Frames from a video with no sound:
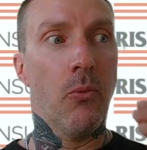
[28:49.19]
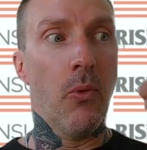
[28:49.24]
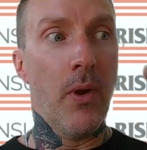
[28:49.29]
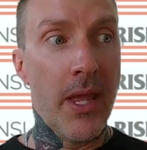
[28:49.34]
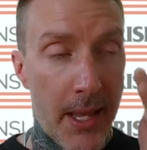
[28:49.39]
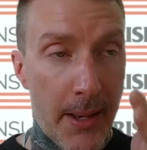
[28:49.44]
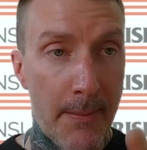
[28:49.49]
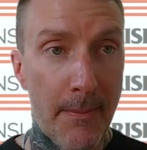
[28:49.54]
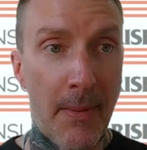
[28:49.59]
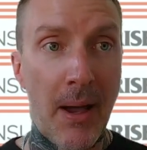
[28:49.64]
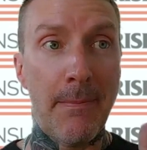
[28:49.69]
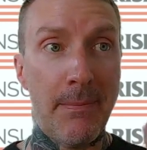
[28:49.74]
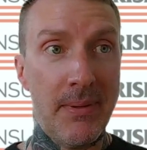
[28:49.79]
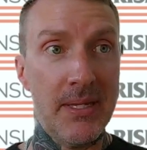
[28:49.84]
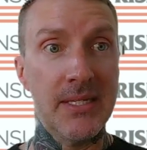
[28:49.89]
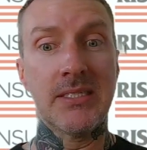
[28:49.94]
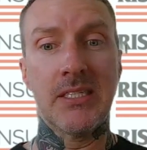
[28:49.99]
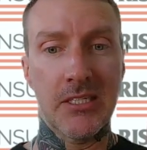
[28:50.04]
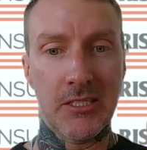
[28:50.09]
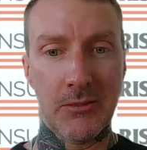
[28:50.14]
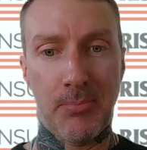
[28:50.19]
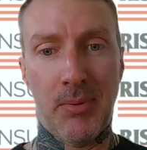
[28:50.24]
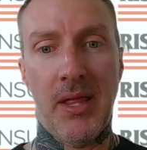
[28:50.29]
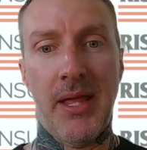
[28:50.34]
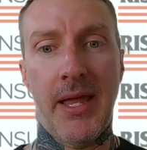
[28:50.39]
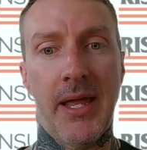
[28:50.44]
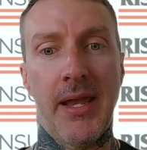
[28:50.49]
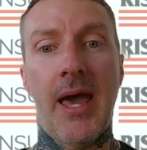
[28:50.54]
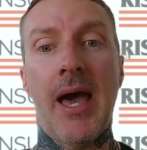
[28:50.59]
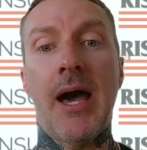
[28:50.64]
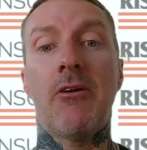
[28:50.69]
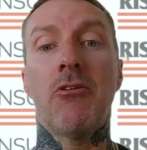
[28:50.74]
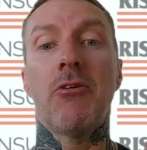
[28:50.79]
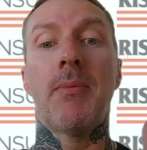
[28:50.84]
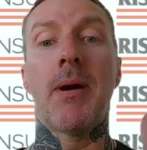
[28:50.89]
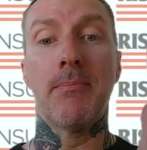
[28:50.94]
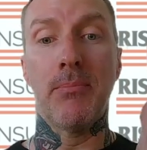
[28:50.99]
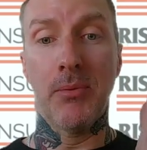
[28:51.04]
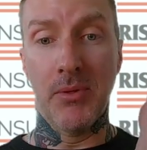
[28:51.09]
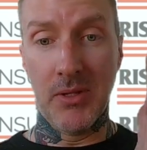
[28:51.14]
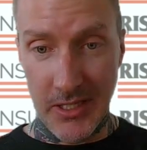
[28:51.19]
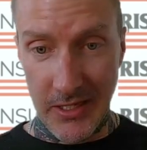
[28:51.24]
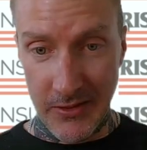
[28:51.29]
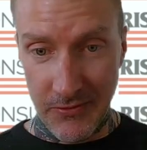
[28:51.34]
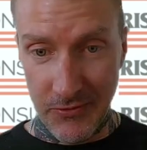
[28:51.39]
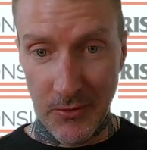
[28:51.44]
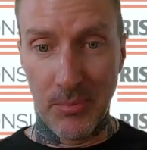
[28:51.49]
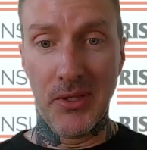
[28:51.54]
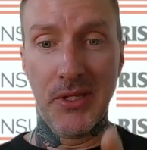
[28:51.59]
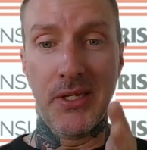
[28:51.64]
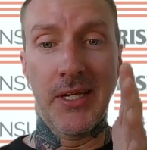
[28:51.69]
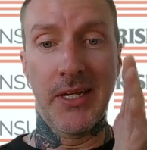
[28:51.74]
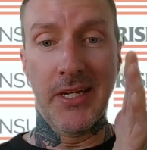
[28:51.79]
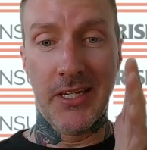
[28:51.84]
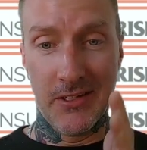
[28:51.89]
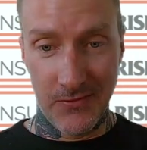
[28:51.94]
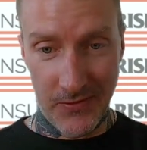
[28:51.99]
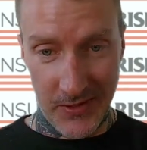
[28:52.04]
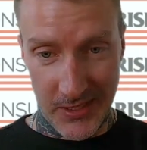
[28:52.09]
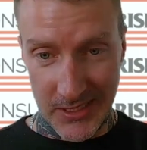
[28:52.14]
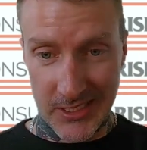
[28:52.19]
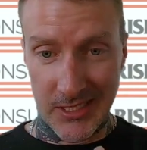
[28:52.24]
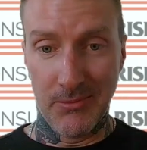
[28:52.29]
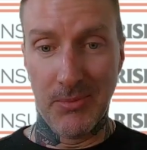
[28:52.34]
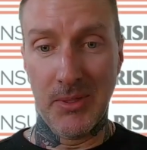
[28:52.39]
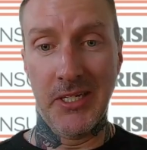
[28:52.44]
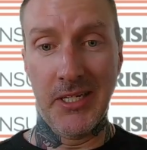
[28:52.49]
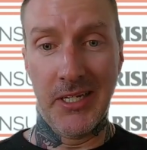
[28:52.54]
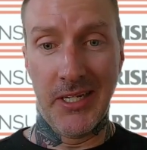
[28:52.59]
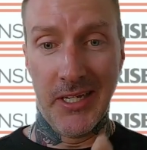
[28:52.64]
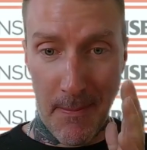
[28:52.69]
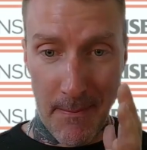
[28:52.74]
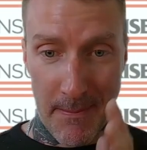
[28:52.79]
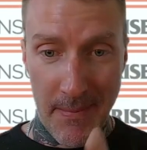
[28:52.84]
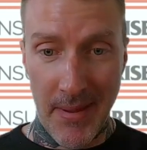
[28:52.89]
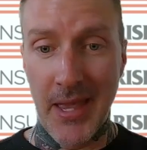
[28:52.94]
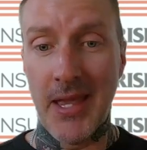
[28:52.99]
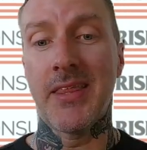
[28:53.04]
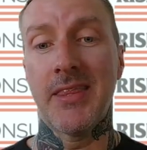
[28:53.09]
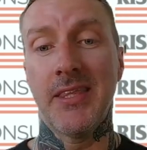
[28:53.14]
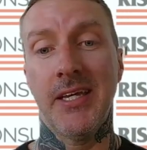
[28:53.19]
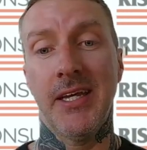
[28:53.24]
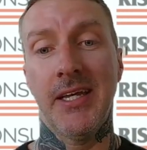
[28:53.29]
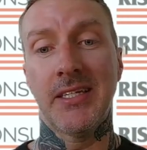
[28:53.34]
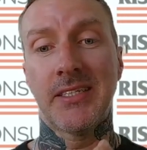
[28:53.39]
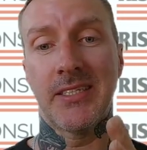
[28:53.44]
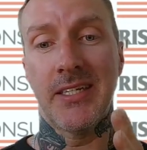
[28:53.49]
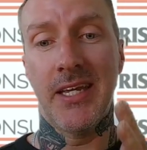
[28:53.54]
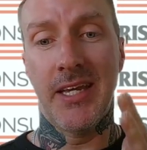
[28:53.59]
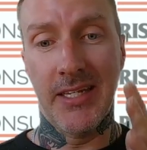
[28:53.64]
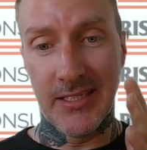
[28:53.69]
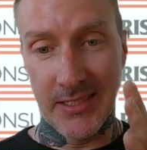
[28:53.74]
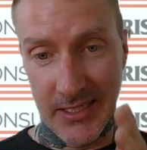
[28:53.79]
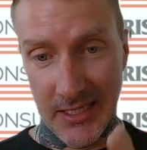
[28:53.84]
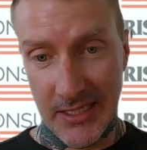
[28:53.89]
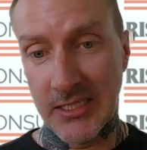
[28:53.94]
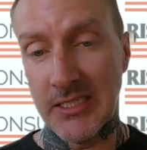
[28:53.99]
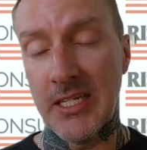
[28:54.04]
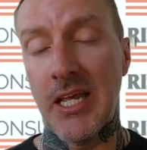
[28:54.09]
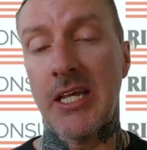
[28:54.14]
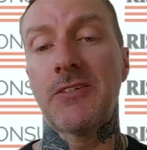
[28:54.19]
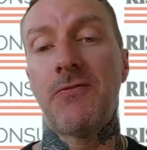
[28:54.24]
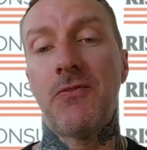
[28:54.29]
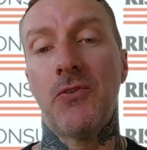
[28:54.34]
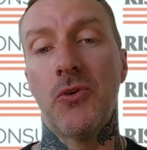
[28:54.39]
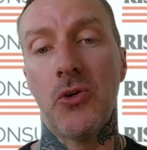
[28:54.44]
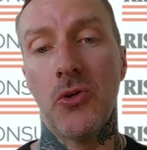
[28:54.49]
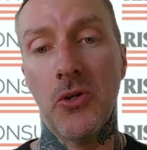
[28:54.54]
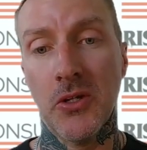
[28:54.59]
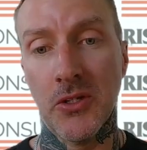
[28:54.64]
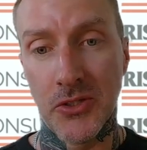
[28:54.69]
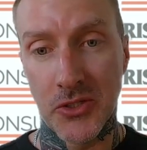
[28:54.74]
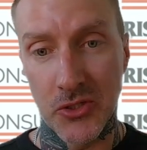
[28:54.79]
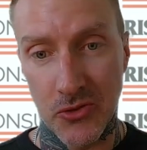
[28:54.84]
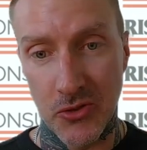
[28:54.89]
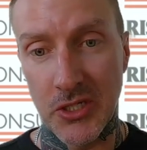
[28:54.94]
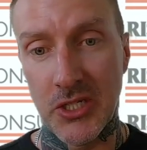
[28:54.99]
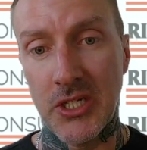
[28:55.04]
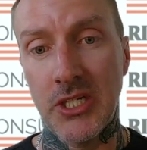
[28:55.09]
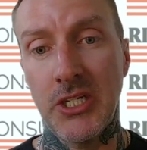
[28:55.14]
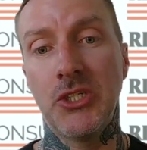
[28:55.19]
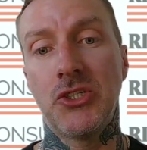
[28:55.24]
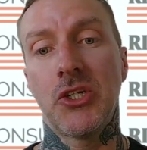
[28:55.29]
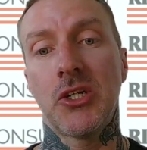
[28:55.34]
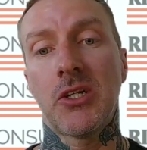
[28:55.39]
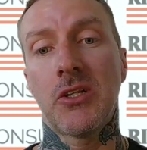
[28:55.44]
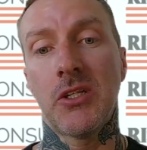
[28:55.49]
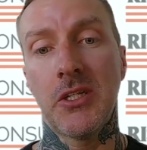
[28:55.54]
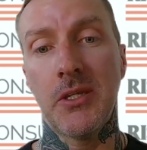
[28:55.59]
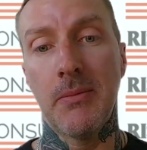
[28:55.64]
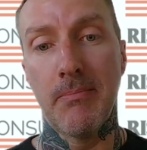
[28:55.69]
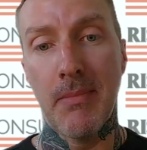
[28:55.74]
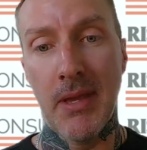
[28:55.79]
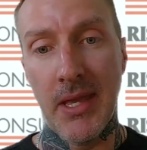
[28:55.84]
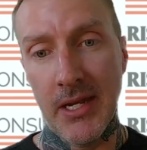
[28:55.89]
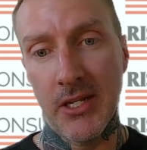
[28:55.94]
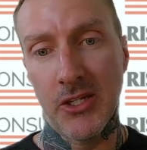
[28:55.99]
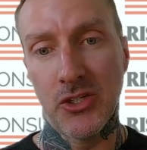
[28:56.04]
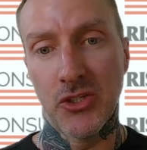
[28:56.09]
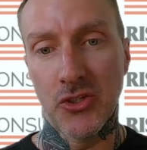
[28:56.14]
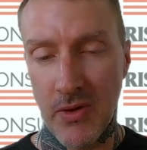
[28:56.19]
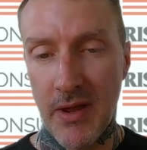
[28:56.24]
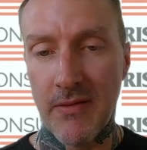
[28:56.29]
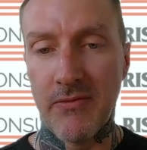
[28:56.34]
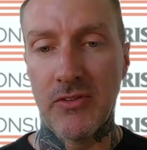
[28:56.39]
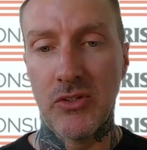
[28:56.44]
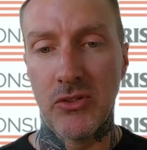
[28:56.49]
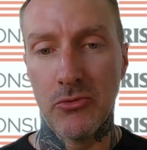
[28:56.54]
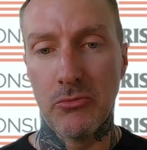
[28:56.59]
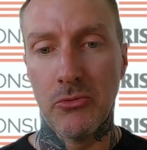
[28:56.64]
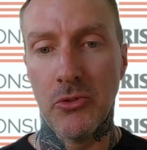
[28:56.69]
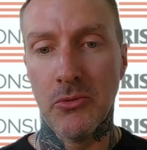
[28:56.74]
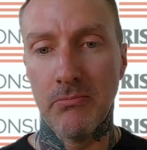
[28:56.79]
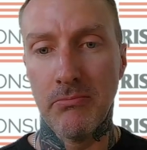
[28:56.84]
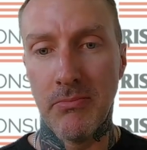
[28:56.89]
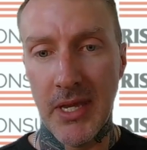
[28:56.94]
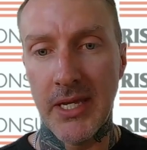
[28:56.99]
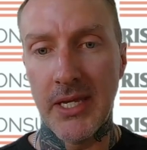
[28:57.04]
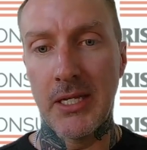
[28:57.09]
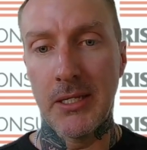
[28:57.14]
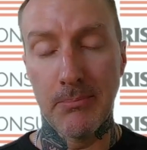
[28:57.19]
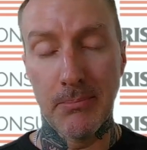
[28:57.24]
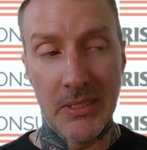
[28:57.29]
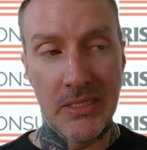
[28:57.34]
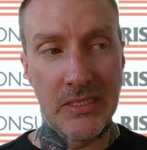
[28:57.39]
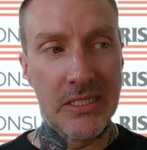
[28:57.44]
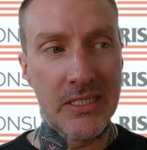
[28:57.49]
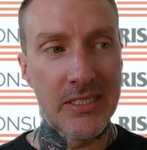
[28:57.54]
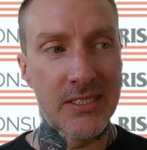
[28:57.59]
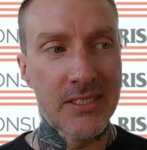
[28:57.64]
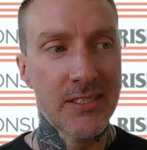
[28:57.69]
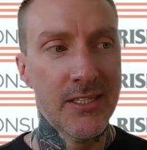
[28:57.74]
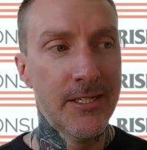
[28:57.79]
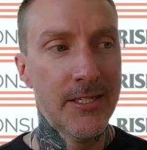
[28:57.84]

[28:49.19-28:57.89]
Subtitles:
in my business plan, how am I believably and convincibly going to make this a successful, strategically managed revenue making business